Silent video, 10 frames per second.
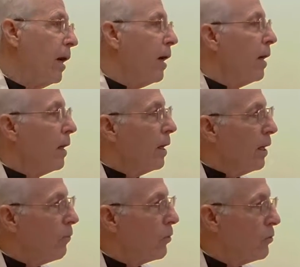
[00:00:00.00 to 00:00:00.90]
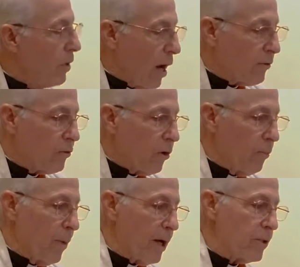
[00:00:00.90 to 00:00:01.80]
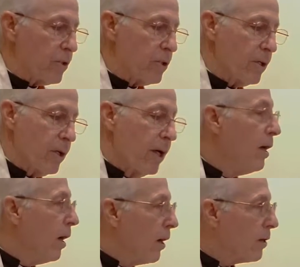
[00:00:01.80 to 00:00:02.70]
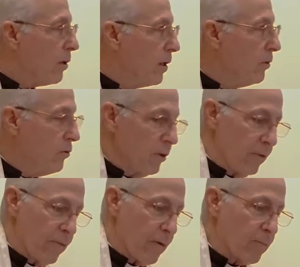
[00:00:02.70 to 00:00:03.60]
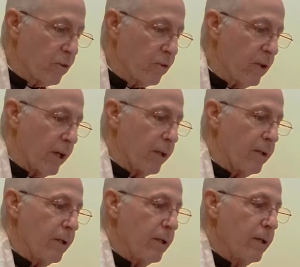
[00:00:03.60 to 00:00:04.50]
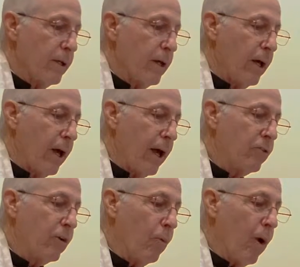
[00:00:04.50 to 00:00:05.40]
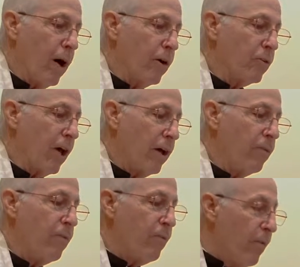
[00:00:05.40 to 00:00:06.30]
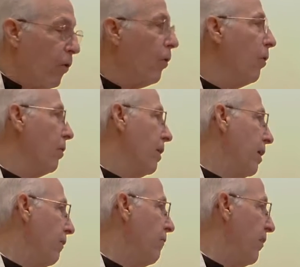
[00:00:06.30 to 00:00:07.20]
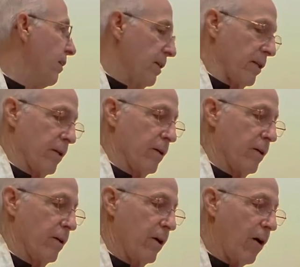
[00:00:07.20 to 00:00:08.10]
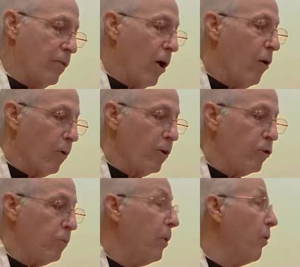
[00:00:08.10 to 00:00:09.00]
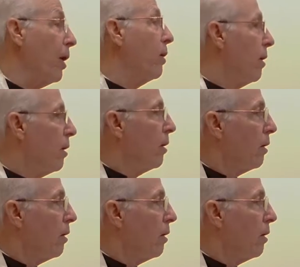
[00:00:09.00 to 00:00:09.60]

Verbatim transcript: It, it was not so much a cleansing from sin as it was a full infilling of the Holy Spirit